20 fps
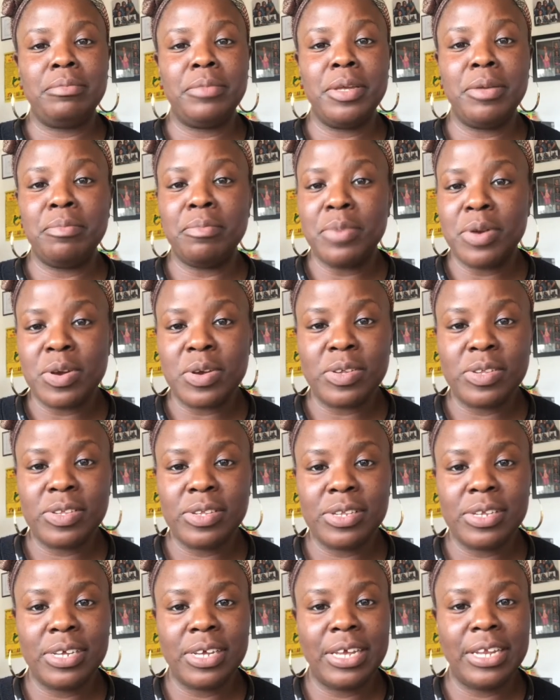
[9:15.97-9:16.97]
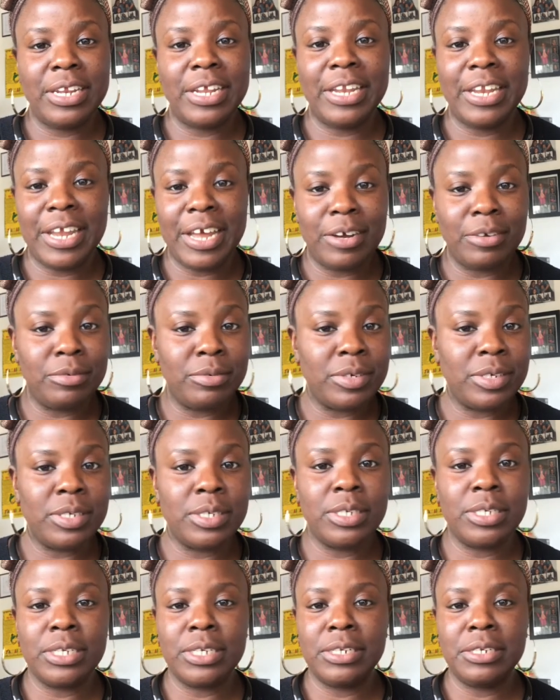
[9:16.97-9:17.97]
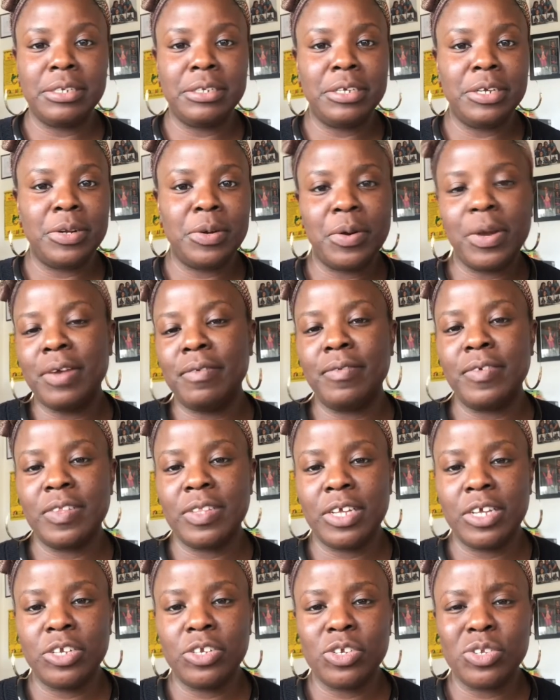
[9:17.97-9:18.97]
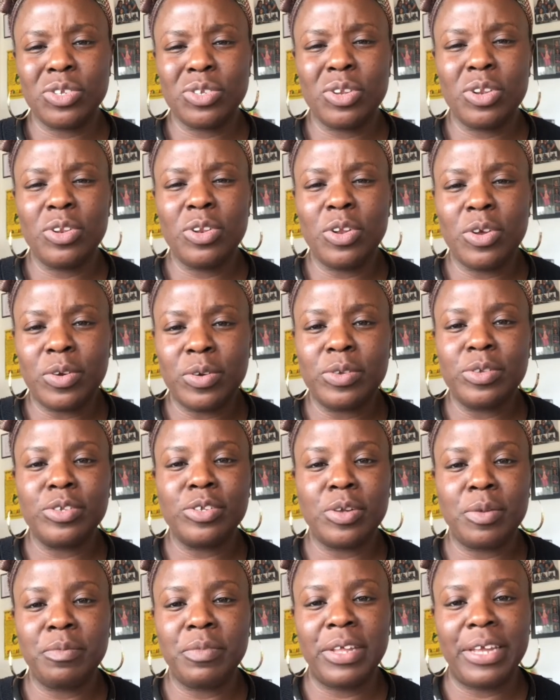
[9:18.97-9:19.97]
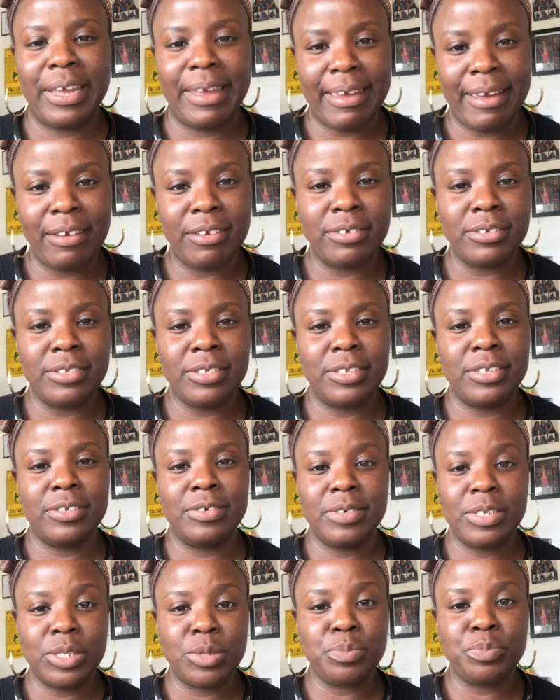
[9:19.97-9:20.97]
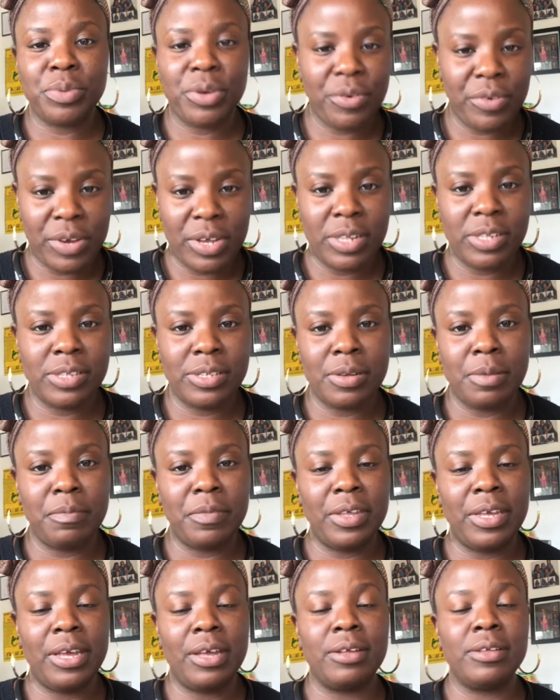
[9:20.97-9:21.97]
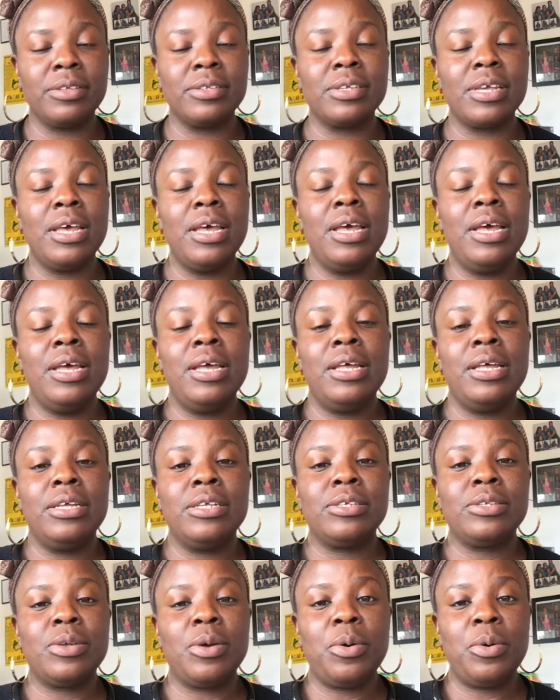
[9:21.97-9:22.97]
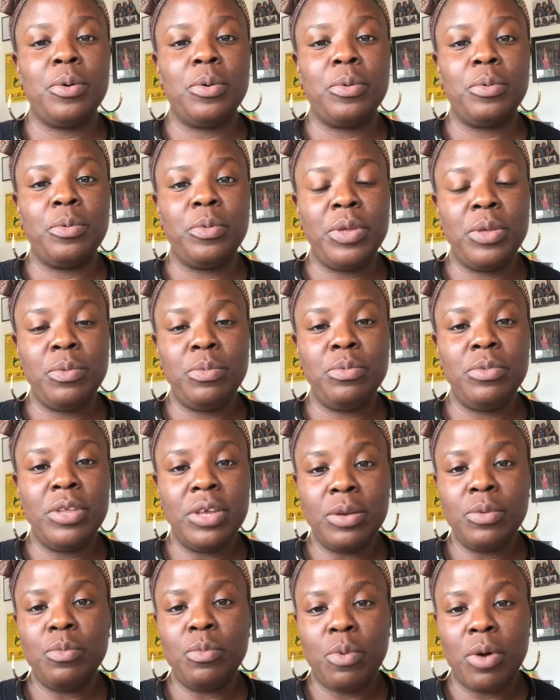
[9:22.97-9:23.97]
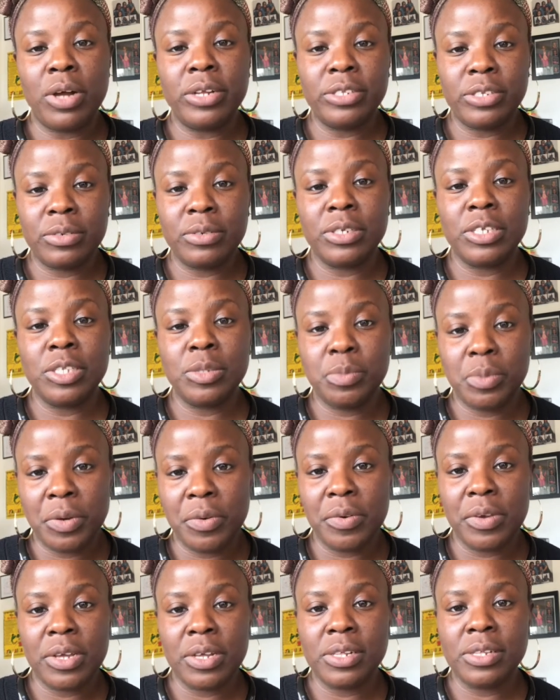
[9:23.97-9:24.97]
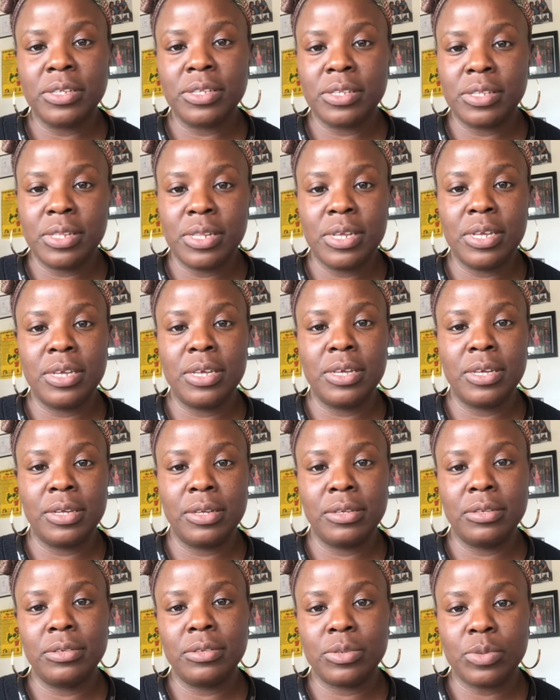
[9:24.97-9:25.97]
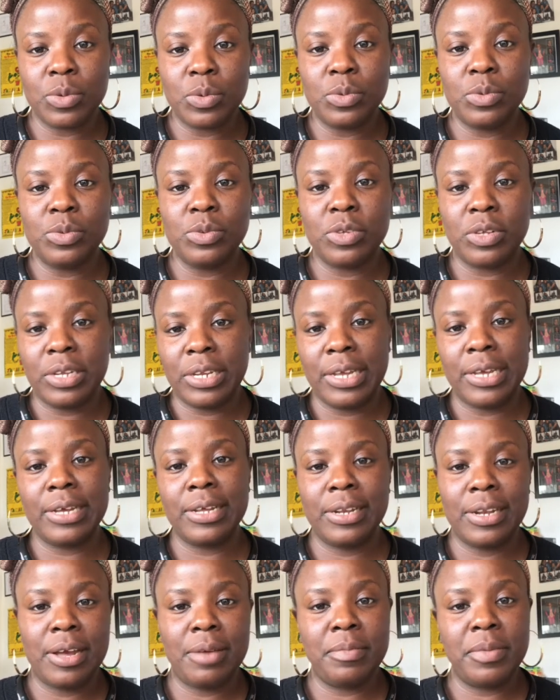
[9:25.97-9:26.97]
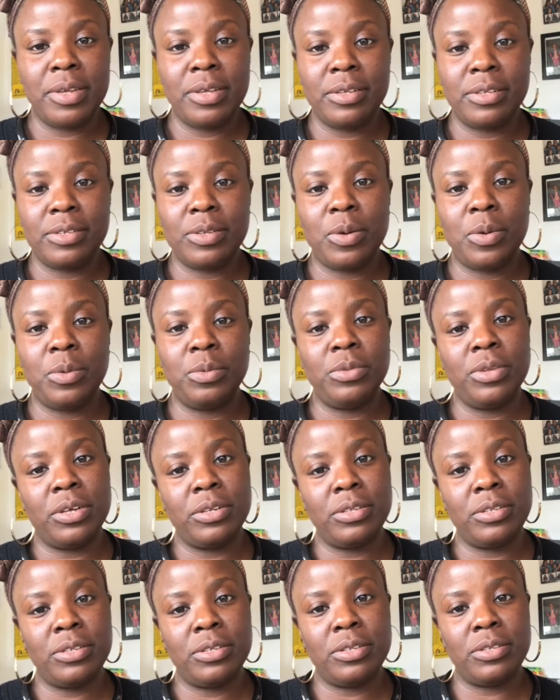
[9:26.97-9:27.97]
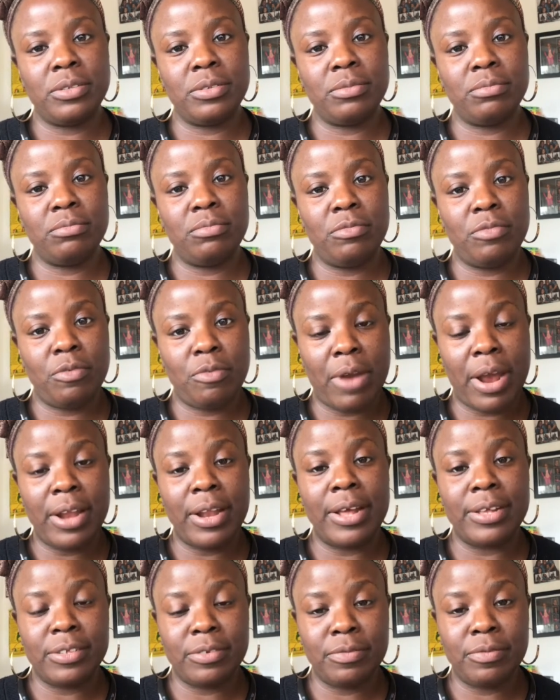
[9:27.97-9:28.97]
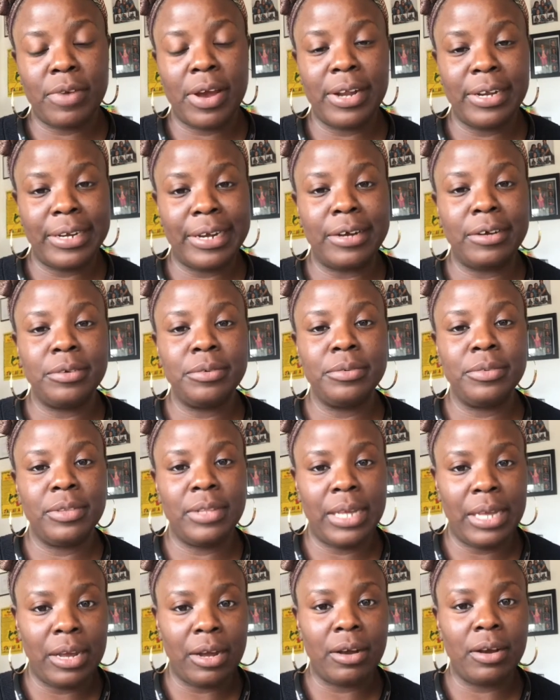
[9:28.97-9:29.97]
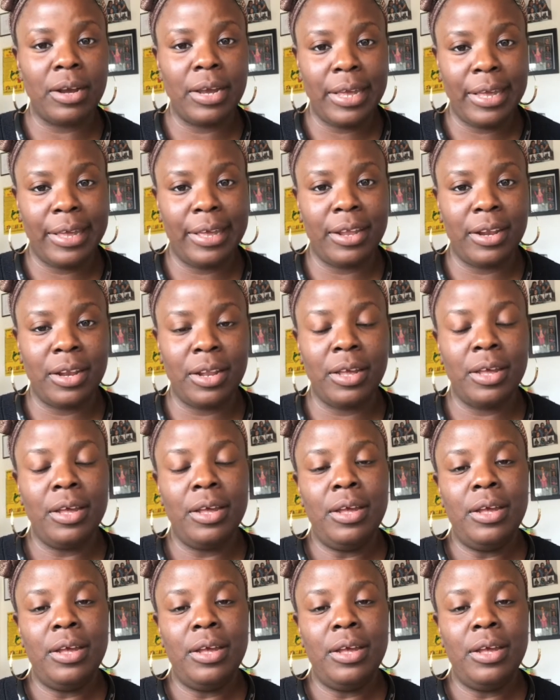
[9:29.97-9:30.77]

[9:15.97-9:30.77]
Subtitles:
immersed in the language, and everything, just learn something else and to experience something else. So we did want to experience the schools on the economy. So that's right. As of right now, they are in